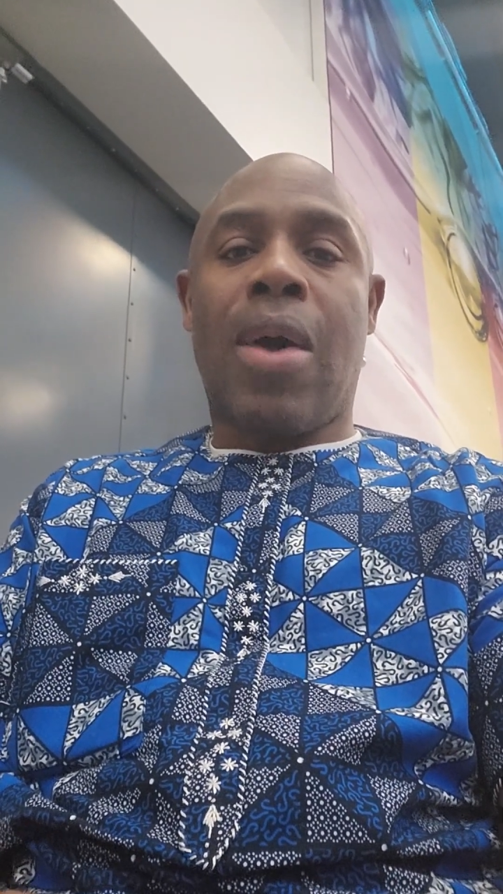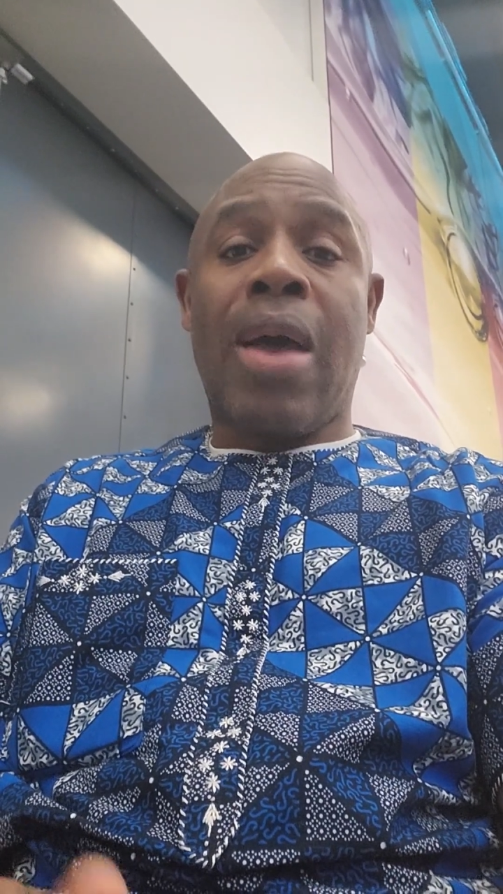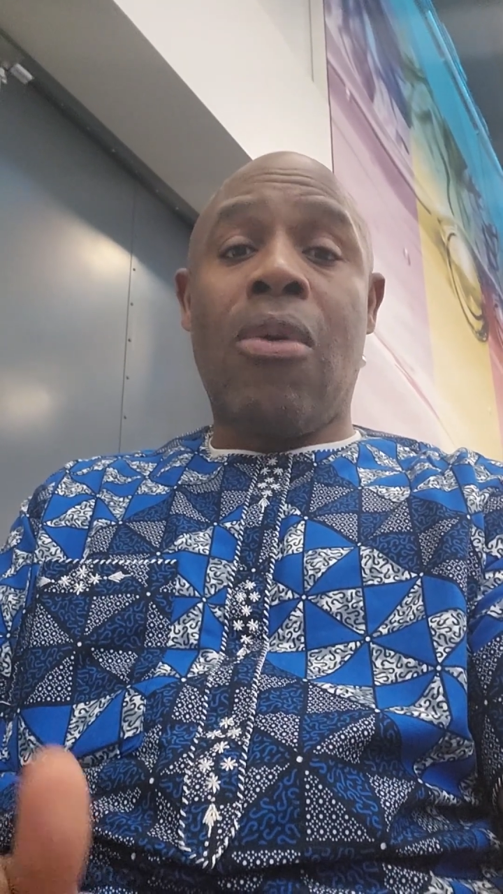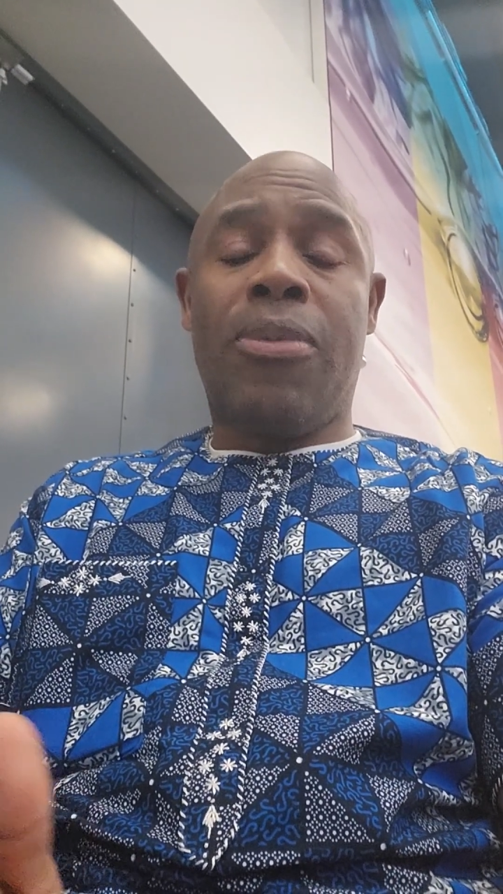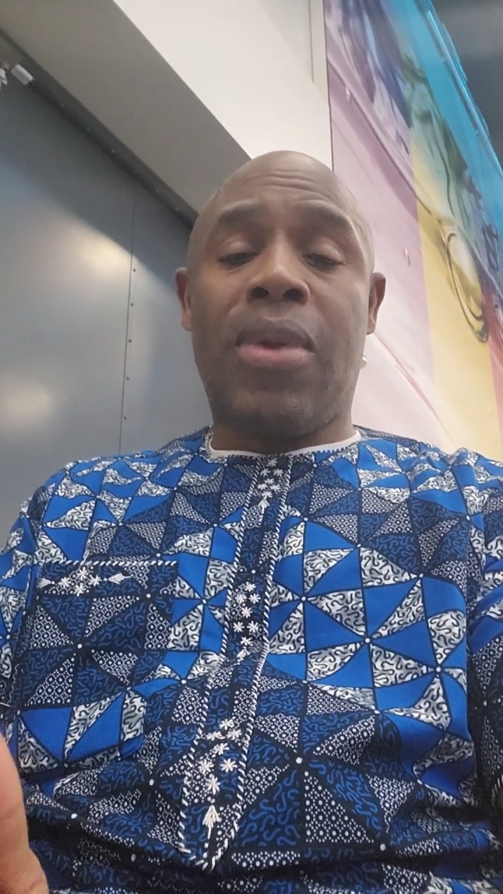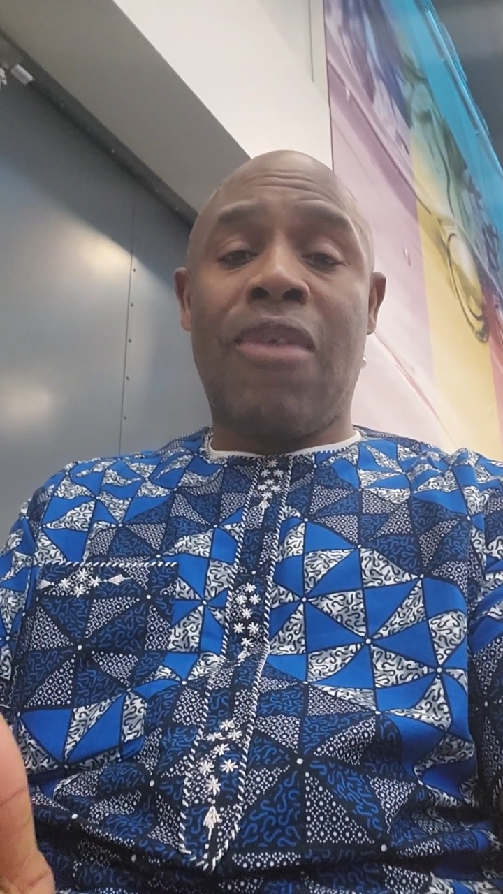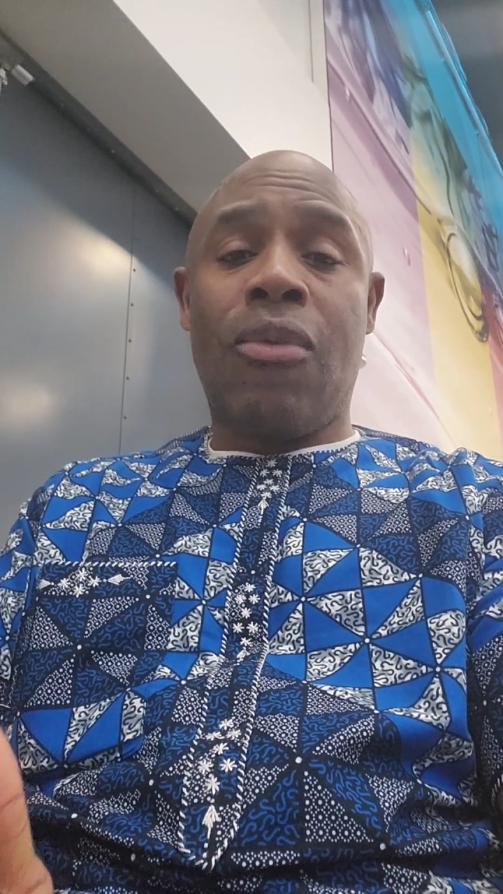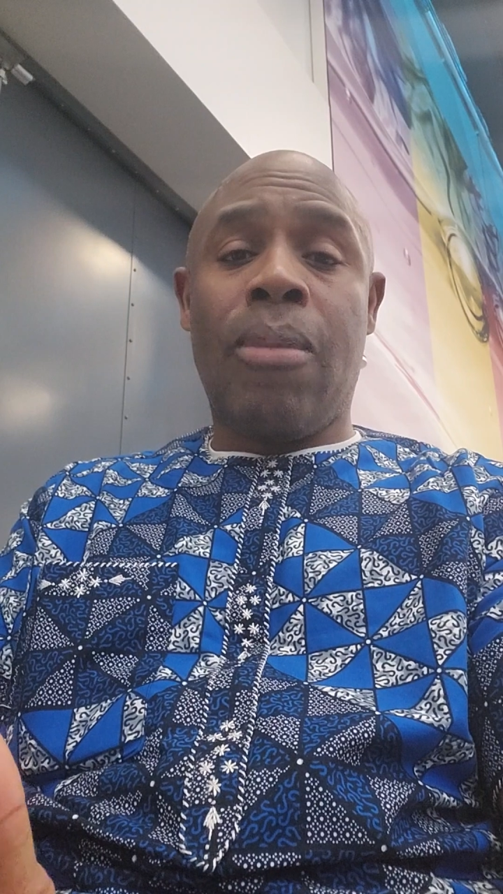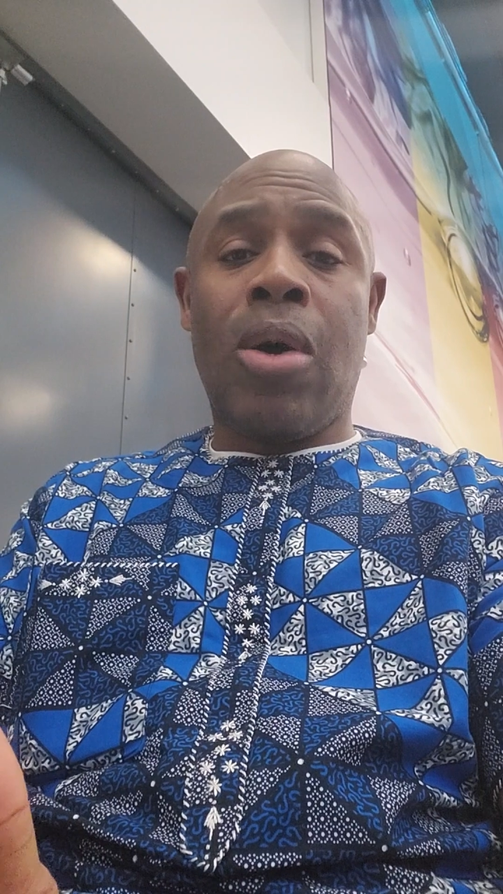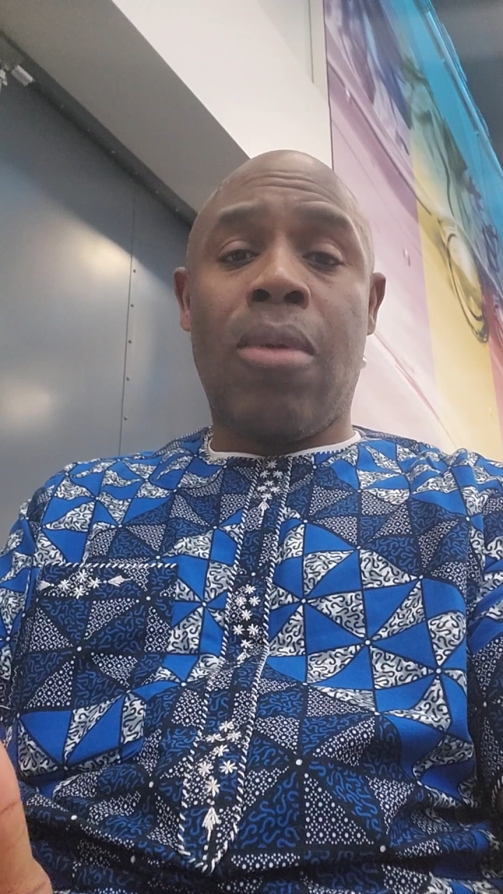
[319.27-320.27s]
So I hope to
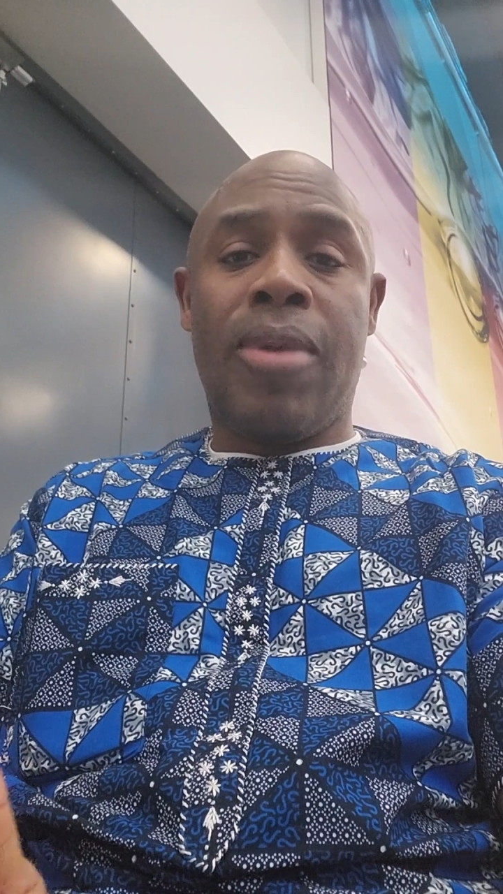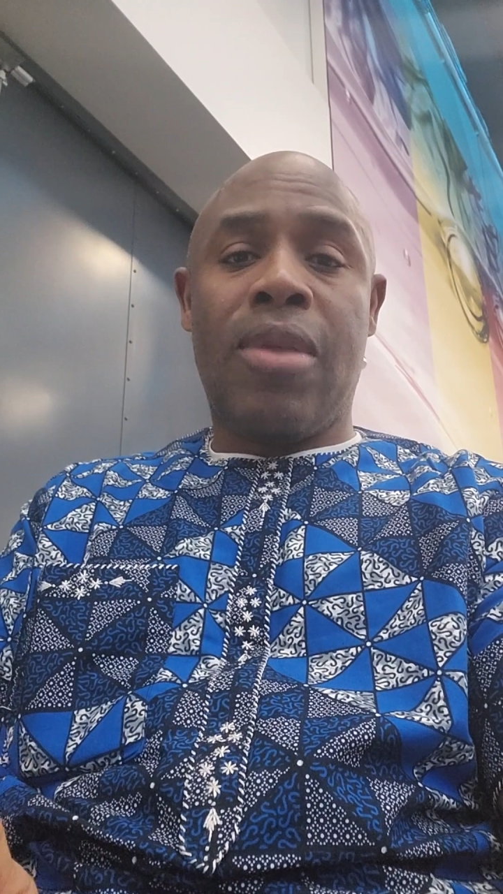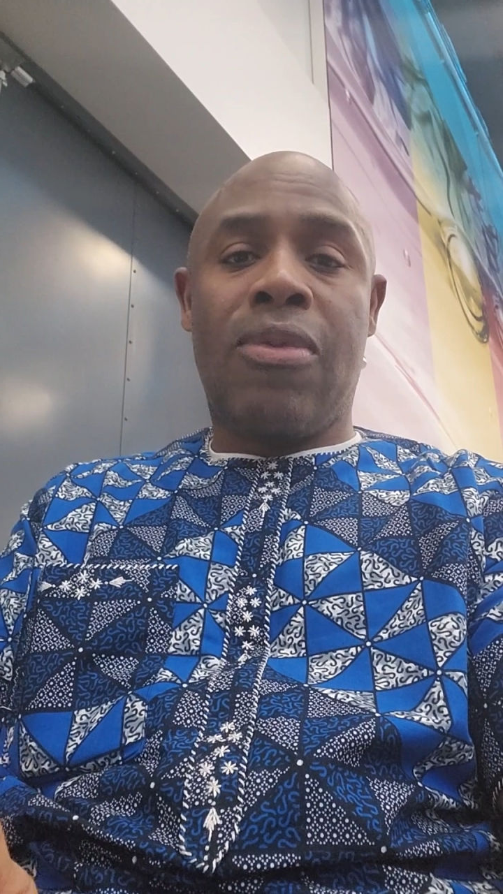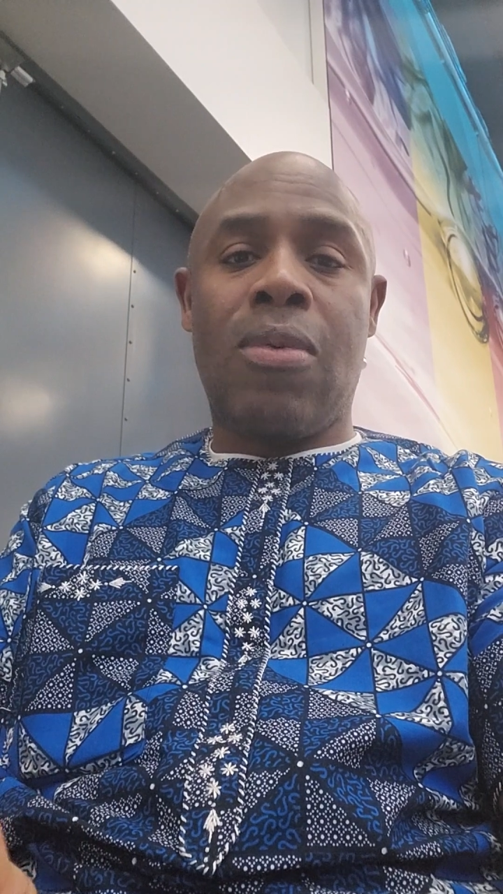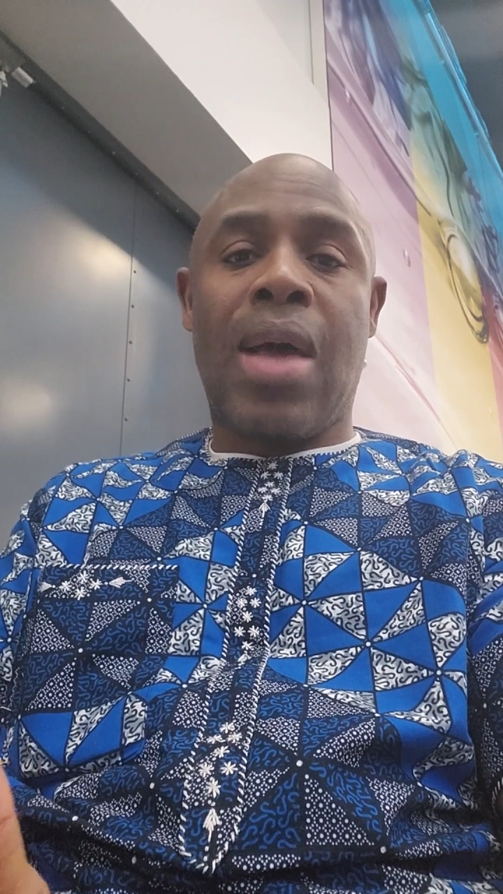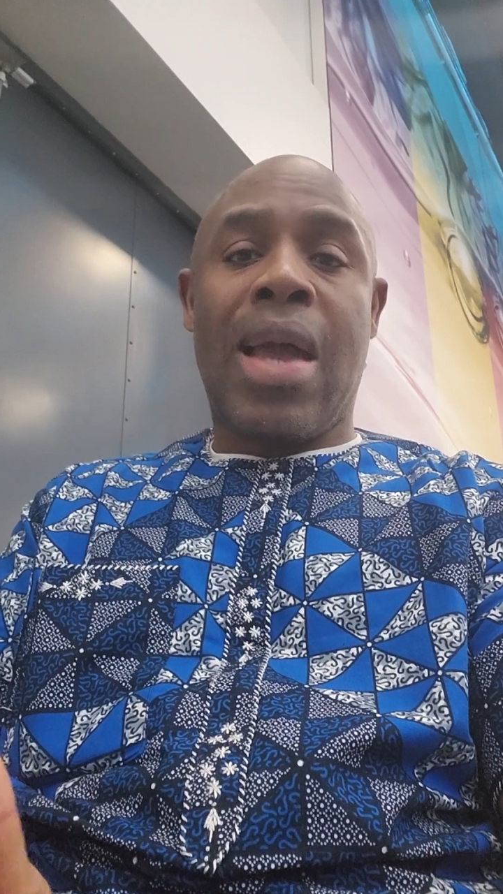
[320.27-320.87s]
give you more updates soon.